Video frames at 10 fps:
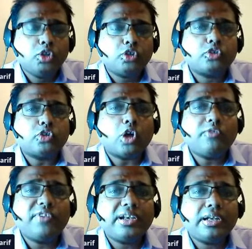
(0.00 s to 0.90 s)

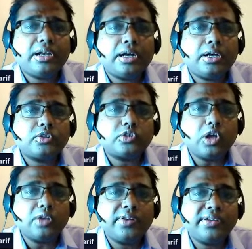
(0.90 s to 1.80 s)

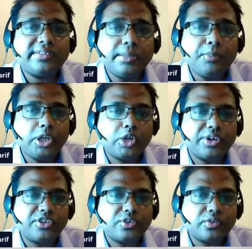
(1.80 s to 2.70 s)
Solve simple
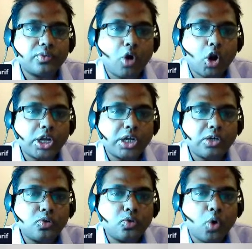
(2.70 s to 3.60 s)
equations.
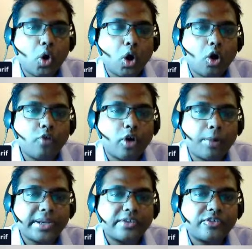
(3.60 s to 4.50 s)
Order of
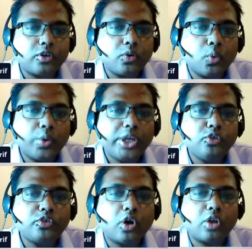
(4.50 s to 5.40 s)
operation. When
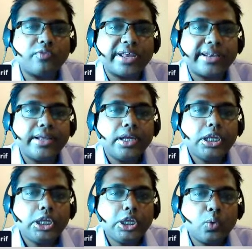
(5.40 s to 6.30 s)
you solve an
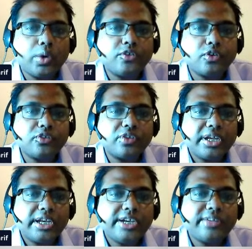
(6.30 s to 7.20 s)
equations,
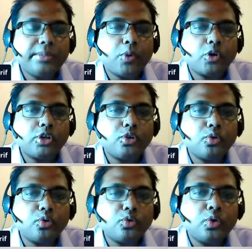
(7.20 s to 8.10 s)
it's important
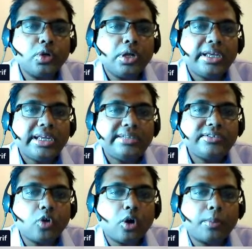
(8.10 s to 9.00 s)
to do
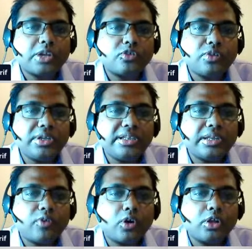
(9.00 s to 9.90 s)
each operation in
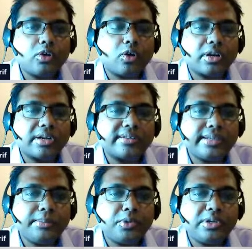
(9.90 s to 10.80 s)
the following order:
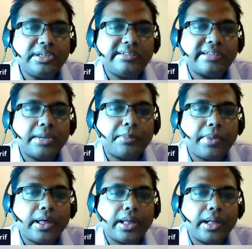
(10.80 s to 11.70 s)
simple inside
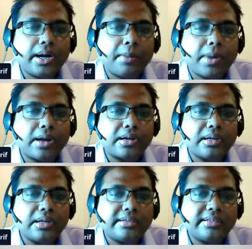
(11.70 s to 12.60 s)

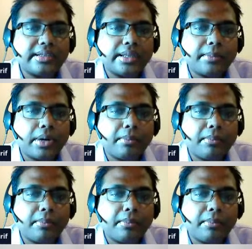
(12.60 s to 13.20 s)
partnerless and the